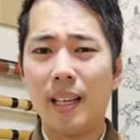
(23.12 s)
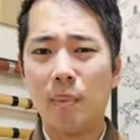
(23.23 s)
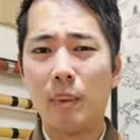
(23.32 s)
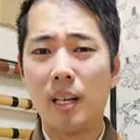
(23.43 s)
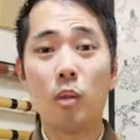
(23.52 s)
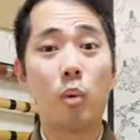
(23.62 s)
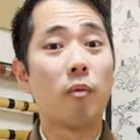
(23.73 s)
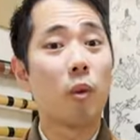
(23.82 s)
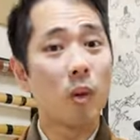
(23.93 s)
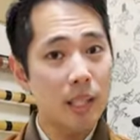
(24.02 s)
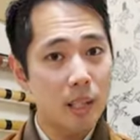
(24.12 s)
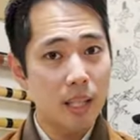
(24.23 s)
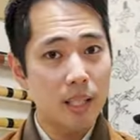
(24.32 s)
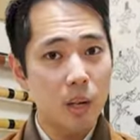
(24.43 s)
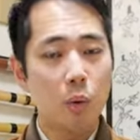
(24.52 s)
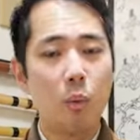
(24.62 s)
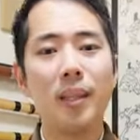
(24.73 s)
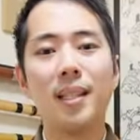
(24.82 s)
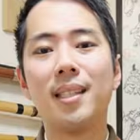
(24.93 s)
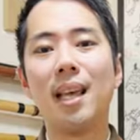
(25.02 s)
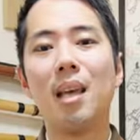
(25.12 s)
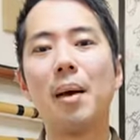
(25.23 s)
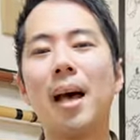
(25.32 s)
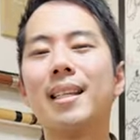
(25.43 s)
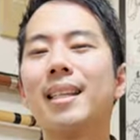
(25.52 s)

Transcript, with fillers: It is because reversing it will be the same as